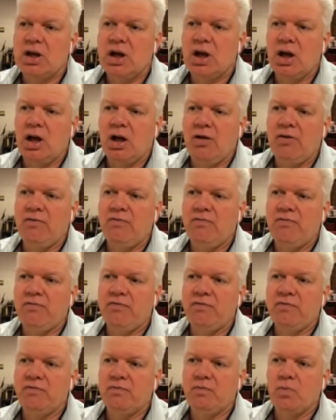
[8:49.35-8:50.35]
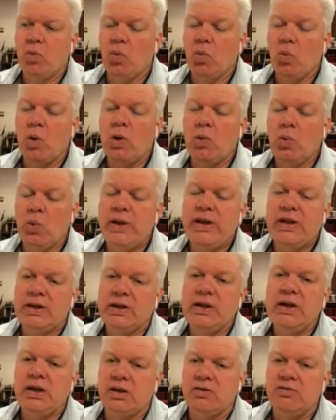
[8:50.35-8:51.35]
of what we
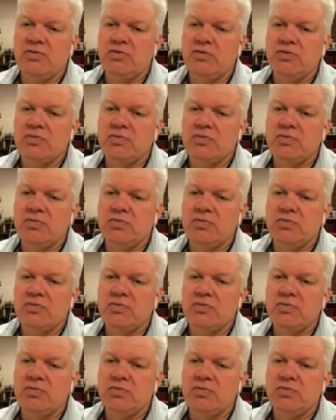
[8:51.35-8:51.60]
live.